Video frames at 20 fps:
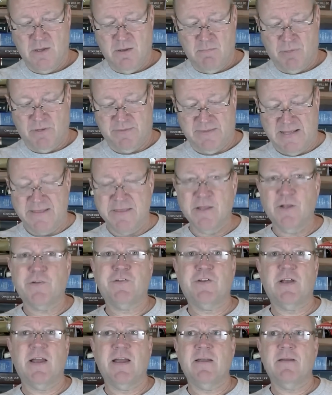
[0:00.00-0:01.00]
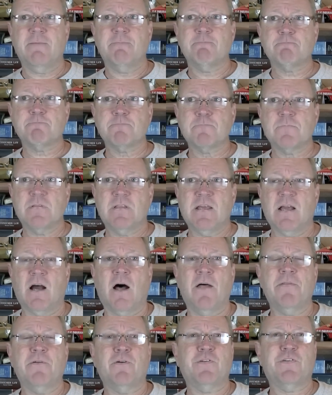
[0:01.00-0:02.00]
But then they'll say the
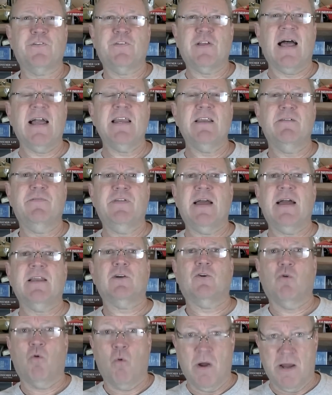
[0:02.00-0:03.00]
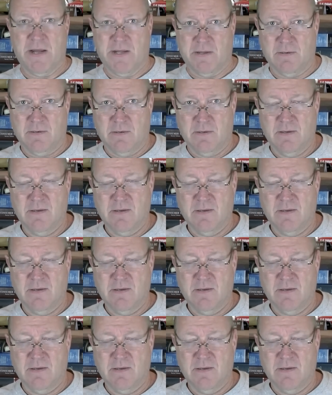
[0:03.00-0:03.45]
other side of that coin